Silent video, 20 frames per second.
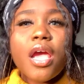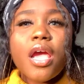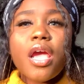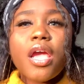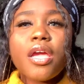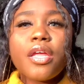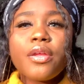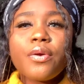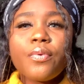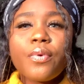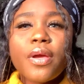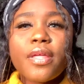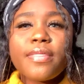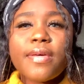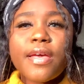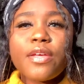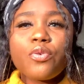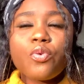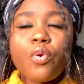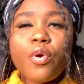in a way
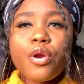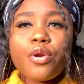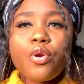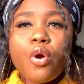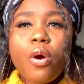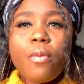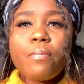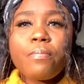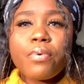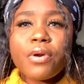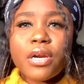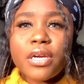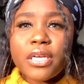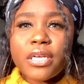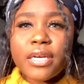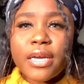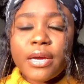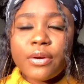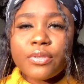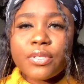that you are not
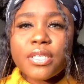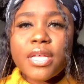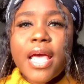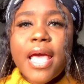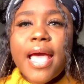burning out.